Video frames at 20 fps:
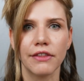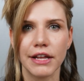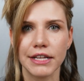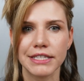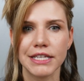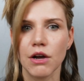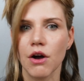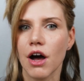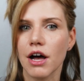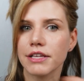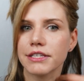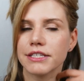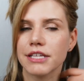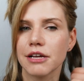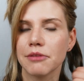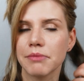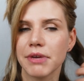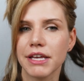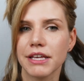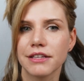That's how
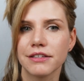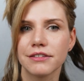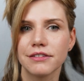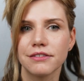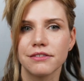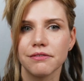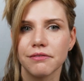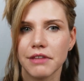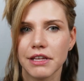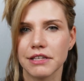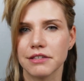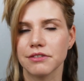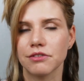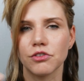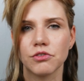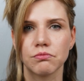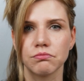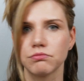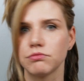awesome is this